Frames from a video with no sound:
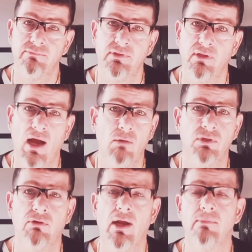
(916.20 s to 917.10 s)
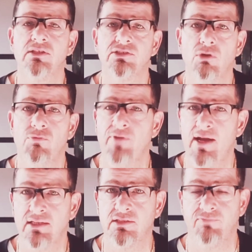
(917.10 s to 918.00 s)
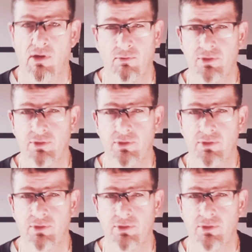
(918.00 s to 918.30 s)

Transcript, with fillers: I would grab it so fast if I were